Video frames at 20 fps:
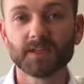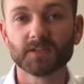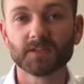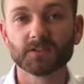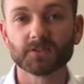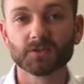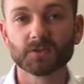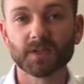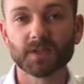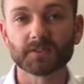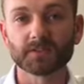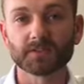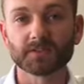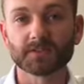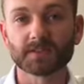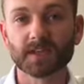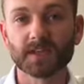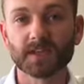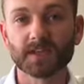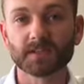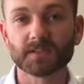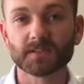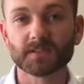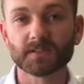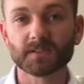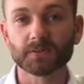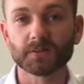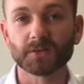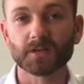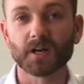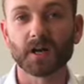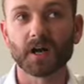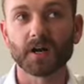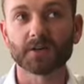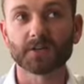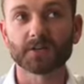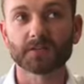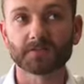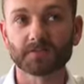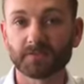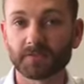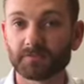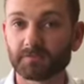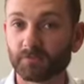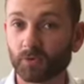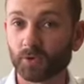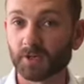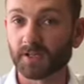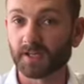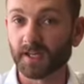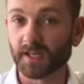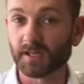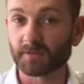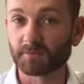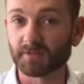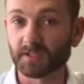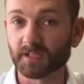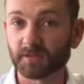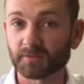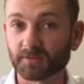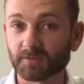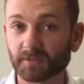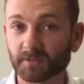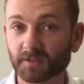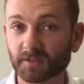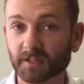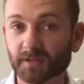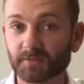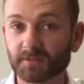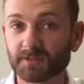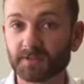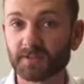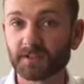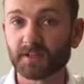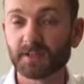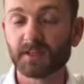In 2010, there were 148 PA programs.